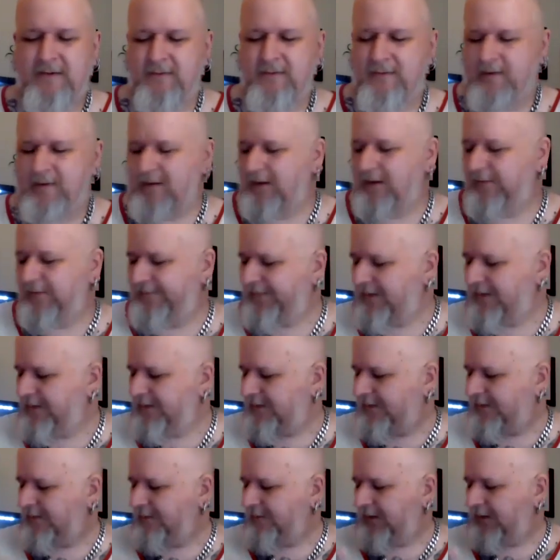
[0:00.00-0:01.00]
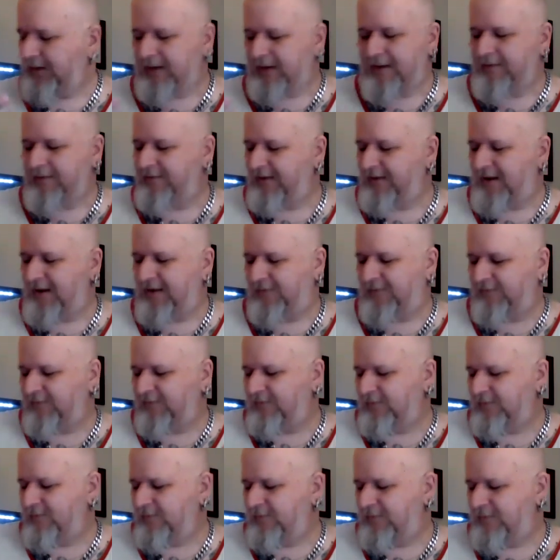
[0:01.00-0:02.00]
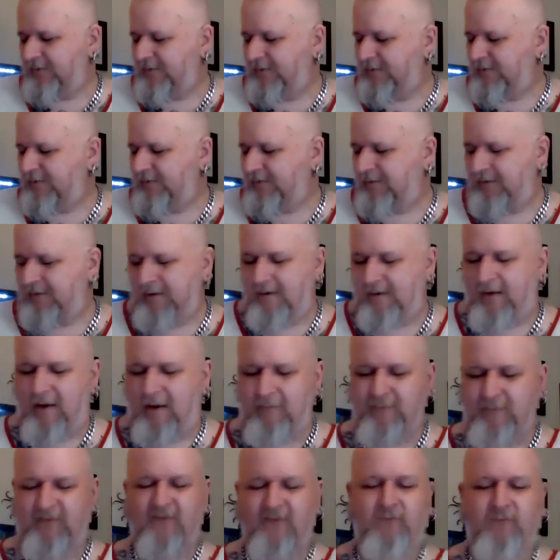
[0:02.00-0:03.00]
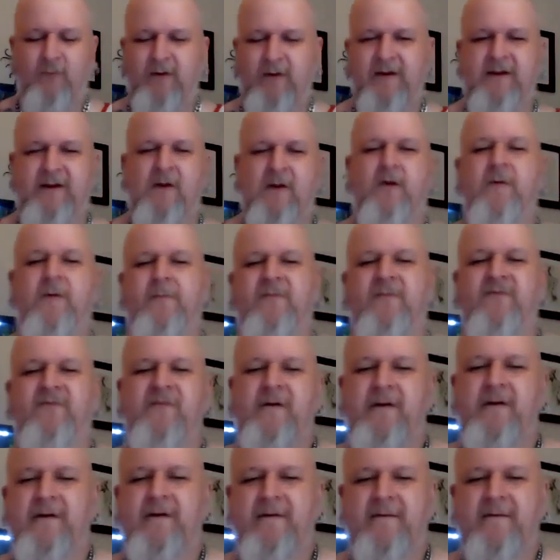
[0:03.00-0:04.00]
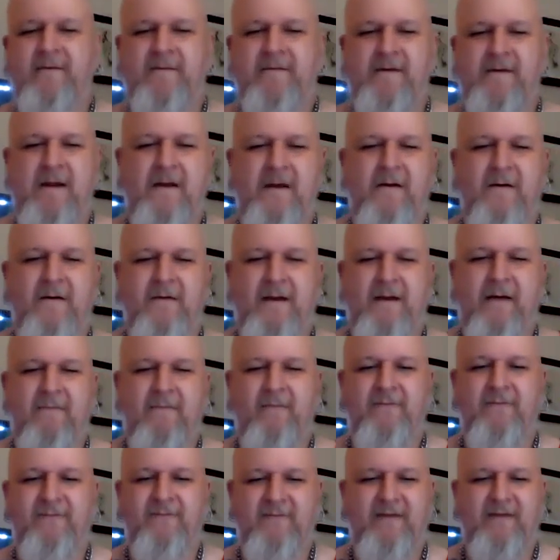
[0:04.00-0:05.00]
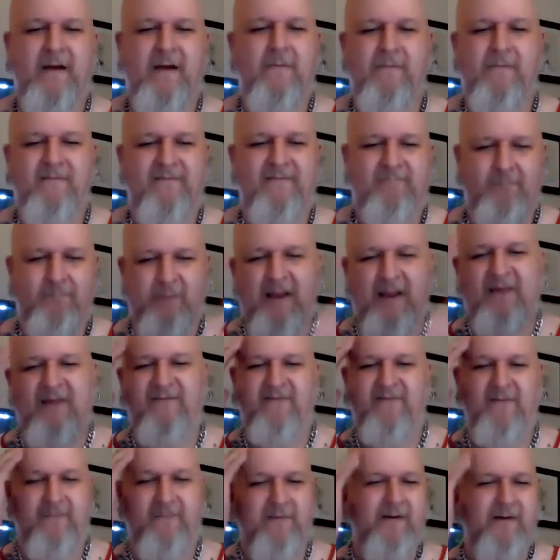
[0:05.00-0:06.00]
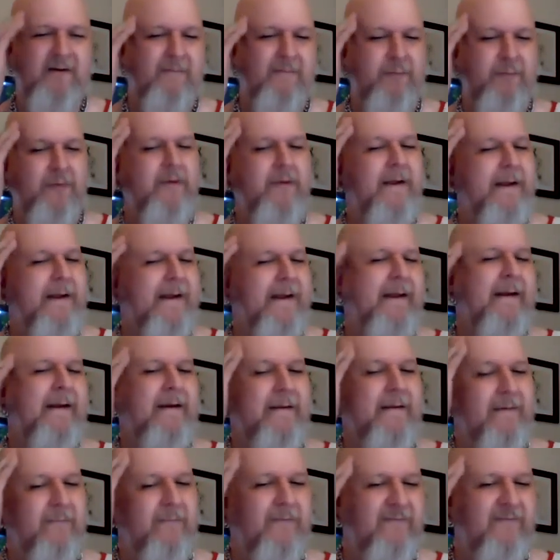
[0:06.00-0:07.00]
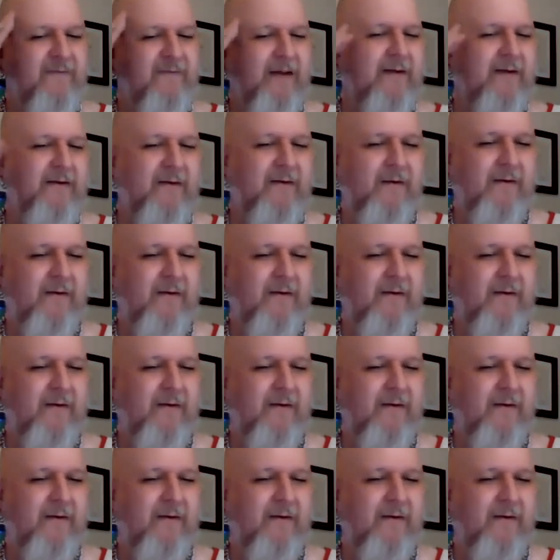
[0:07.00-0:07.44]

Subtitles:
like I said, I got tattooed, and I just wanted the arms done. That was basically the plan, was getting the